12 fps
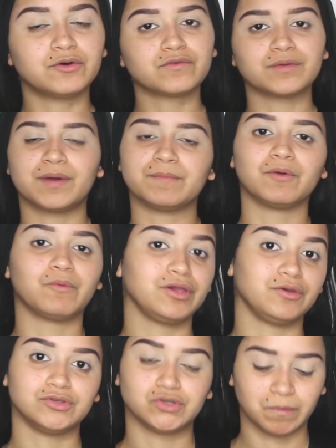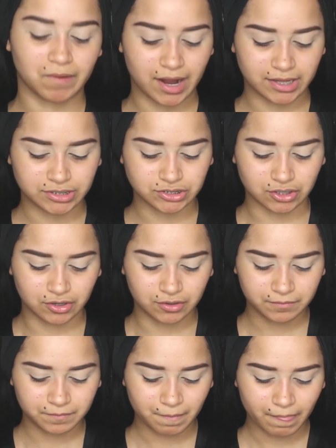don't remember what YouTuber I
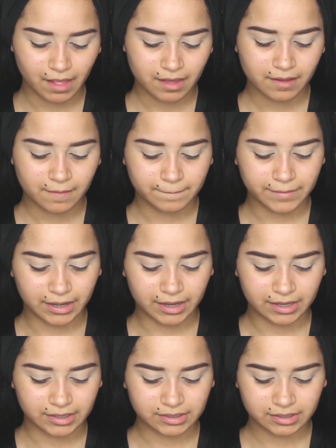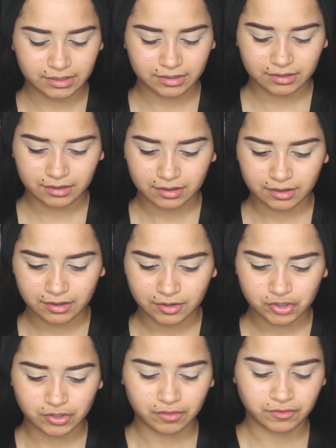saw, but
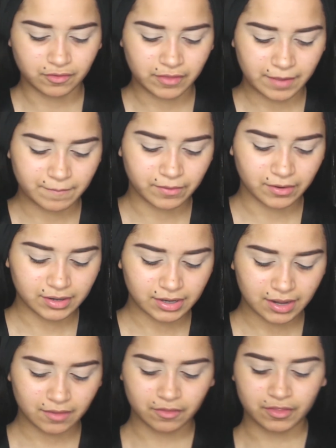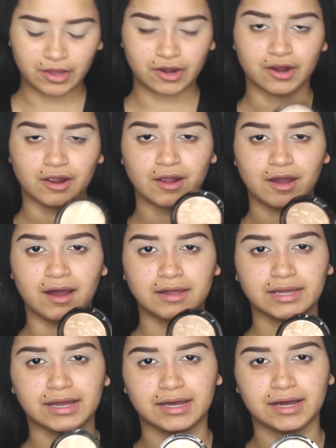they put their
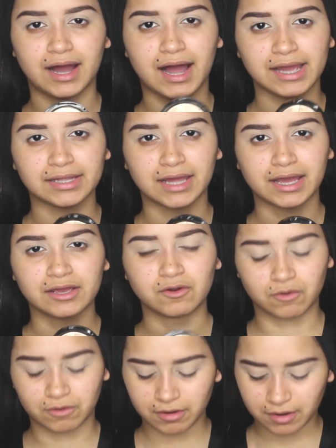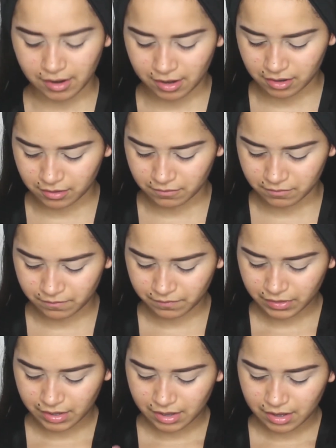like a highlight or
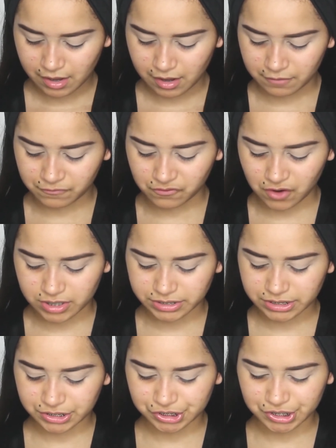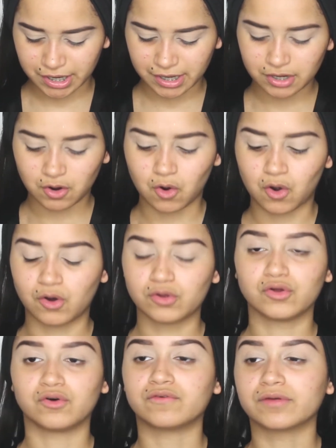a frosty shade
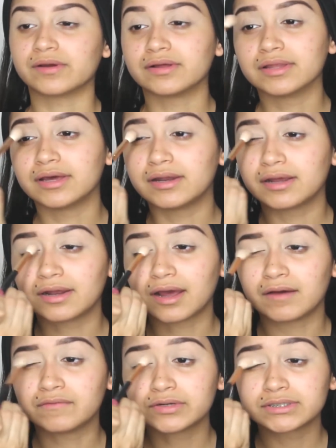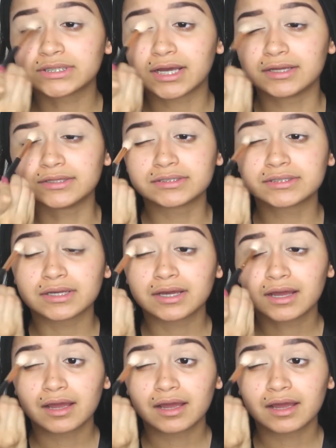all over their lid, and ever since